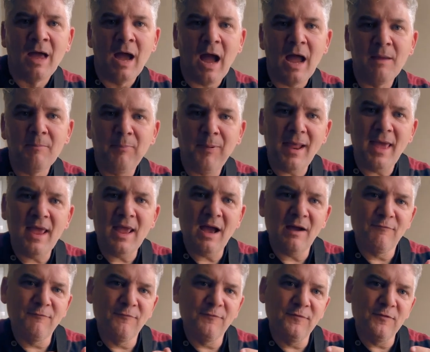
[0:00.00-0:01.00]
I play
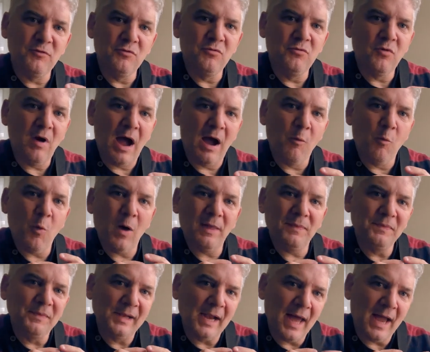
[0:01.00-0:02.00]

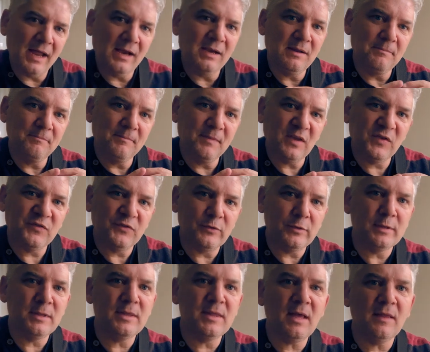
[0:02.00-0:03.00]
one line in
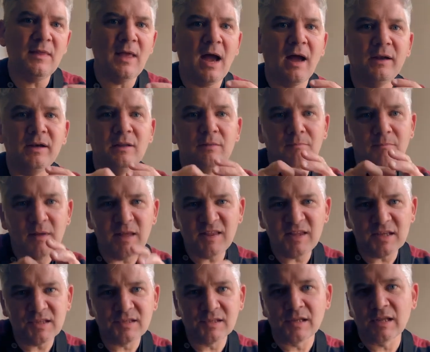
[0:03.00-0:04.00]
Mixolydian, and
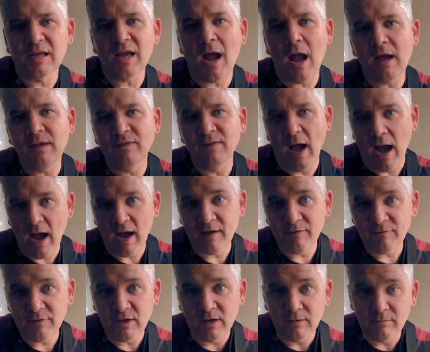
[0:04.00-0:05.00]
immediately I
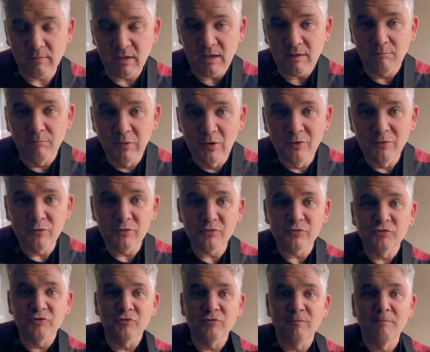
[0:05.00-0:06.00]
dive in
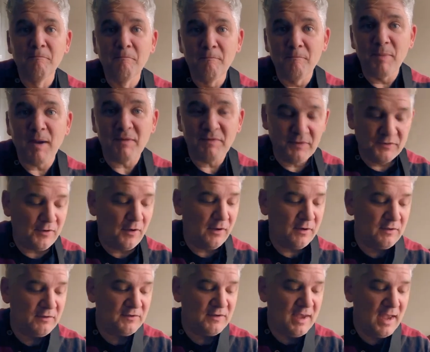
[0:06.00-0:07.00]
blues,
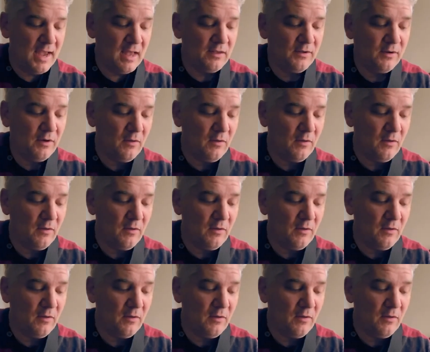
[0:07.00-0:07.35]
pentatonic scale, you